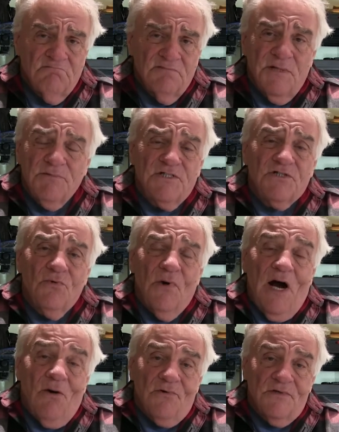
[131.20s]
was 2
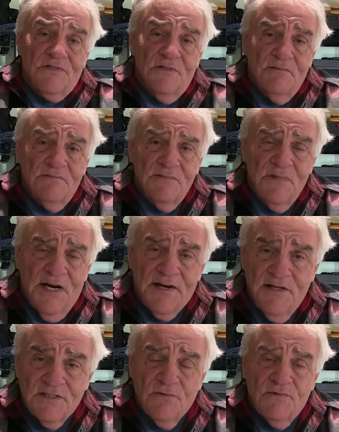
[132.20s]
hours. I
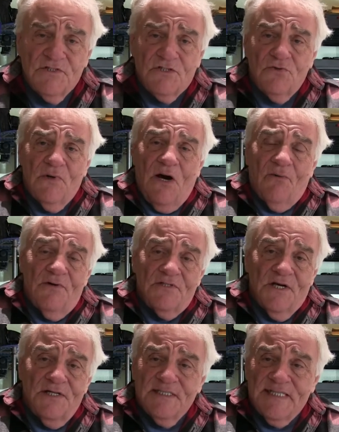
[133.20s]
guess it was 2
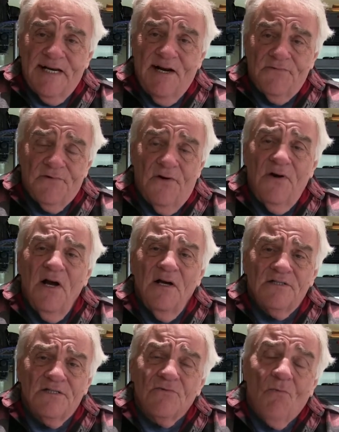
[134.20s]
hours I stayed out there
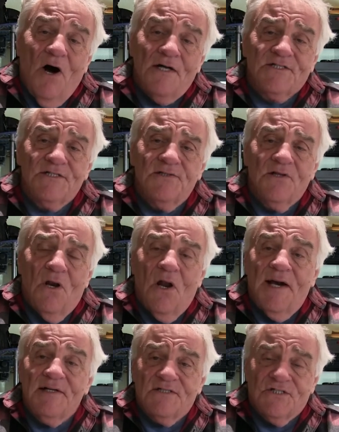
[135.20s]
just watching the
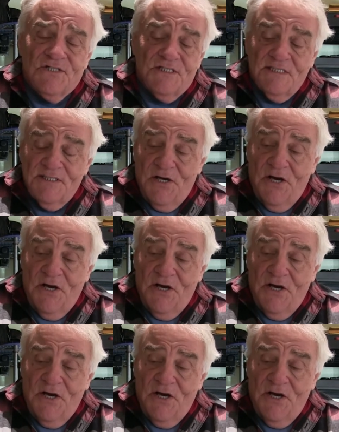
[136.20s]
lights and